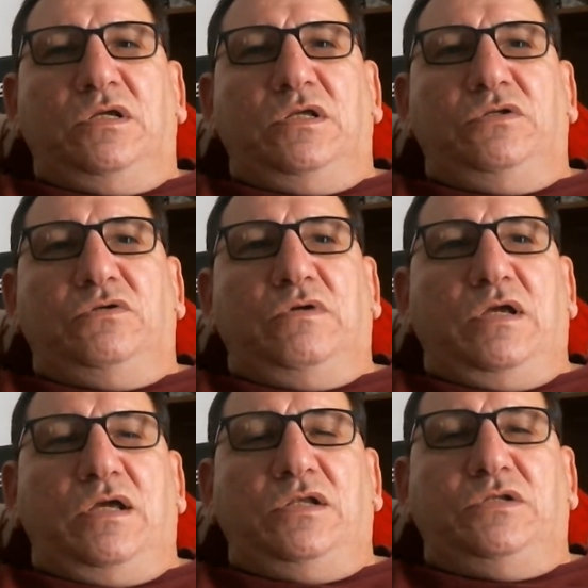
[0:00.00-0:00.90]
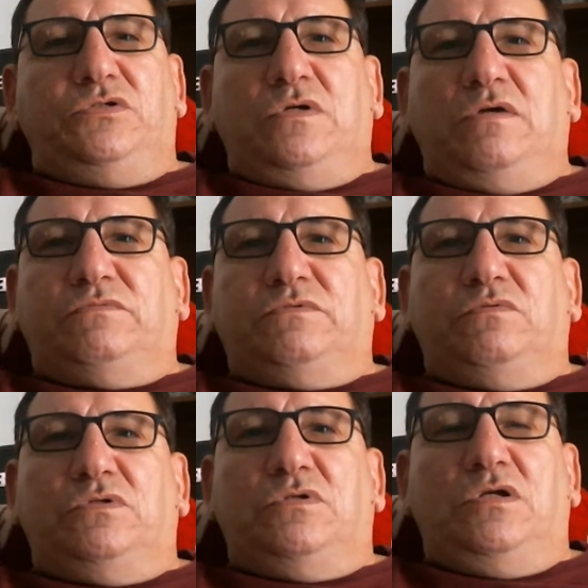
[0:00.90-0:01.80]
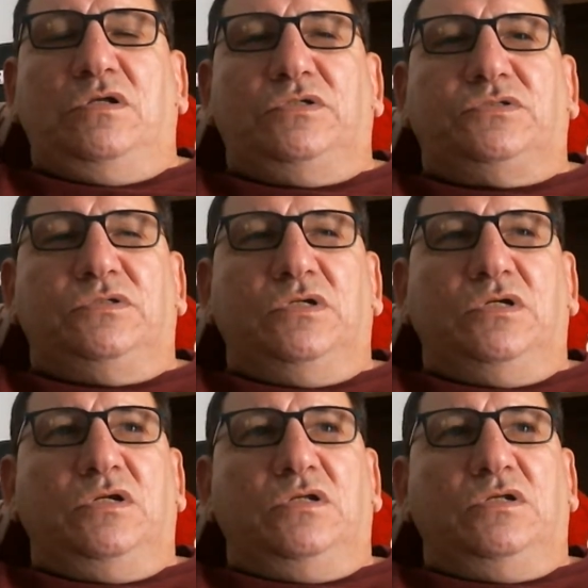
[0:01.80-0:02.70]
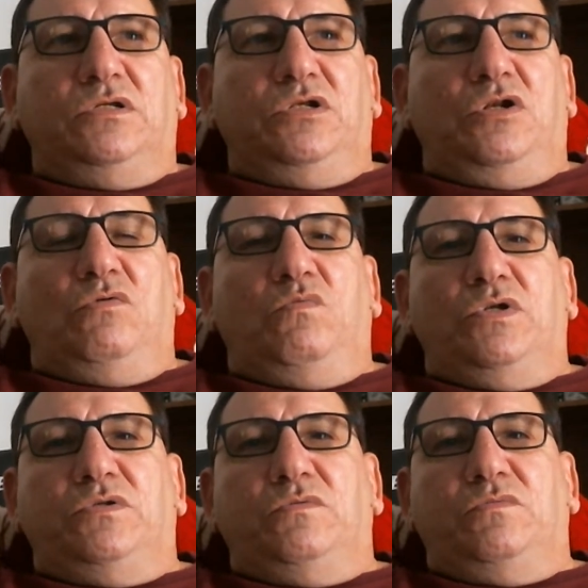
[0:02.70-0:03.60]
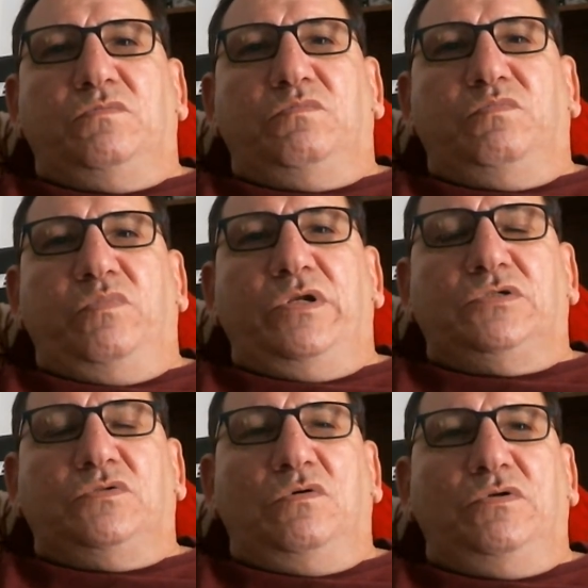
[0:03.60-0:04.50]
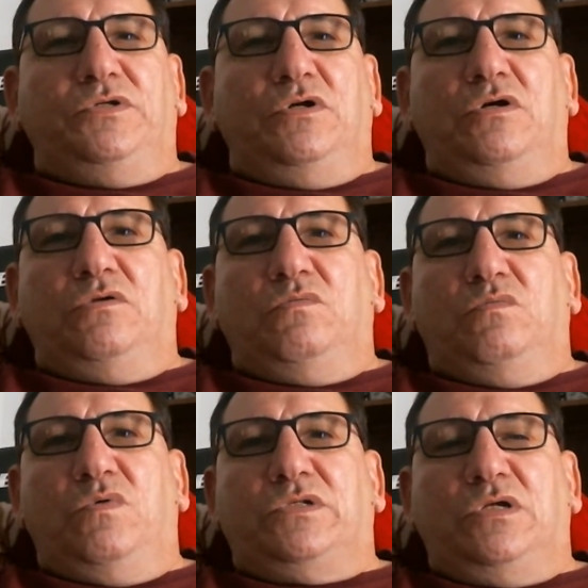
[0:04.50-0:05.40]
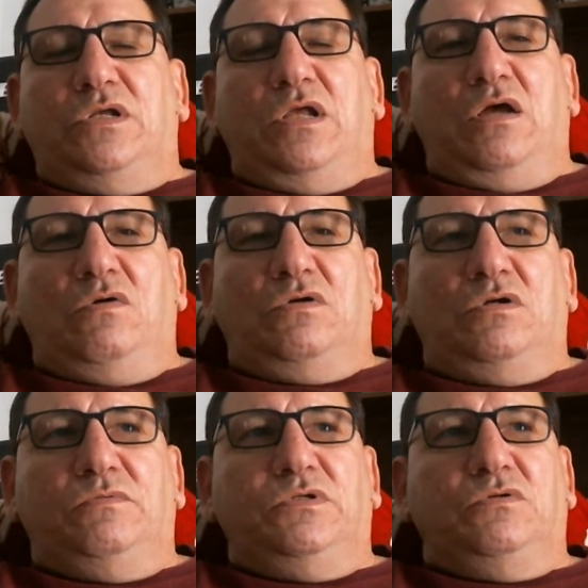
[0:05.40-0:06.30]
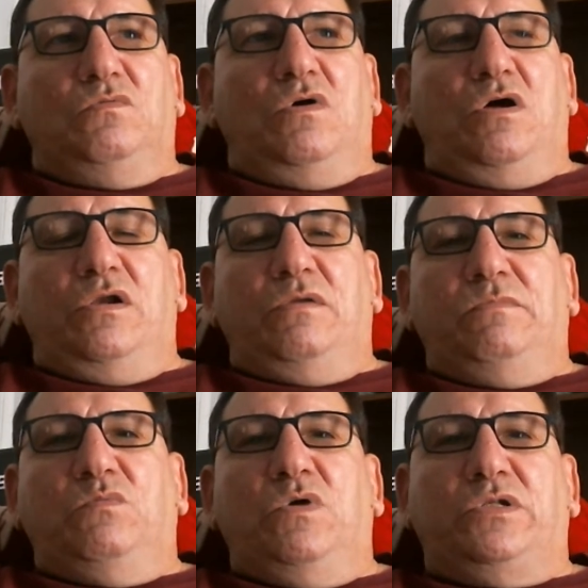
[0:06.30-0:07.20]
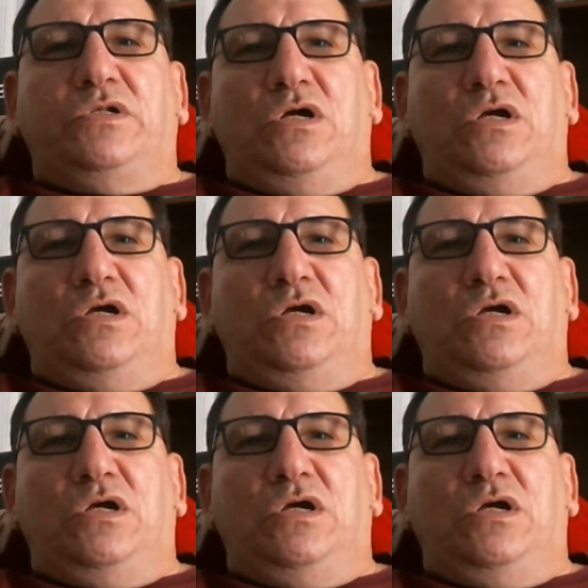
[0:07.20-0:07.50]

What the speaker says: in your head, you have to realize, what when it's all done, what kind of outcome do you want? I mean, what